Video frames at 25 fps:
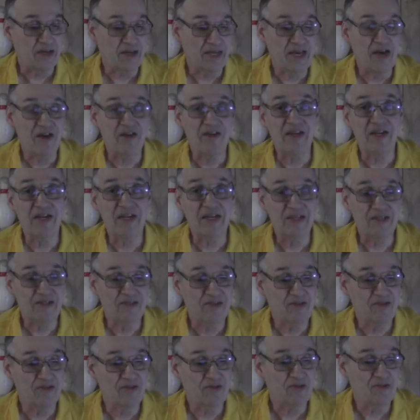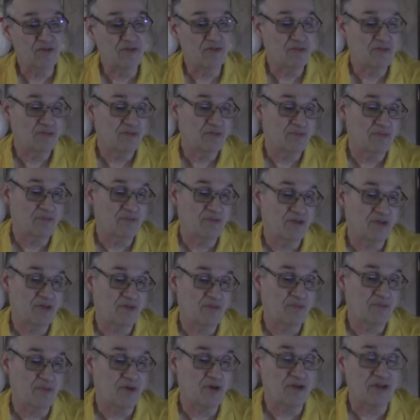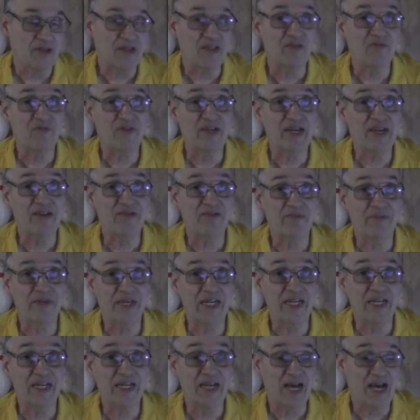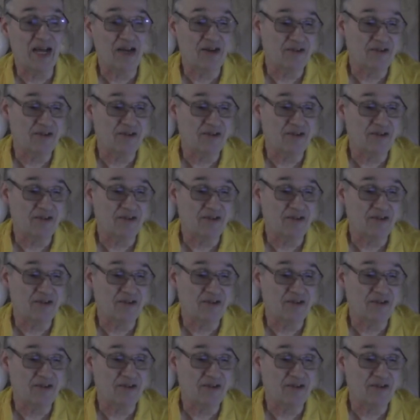calculates to more than $300 million.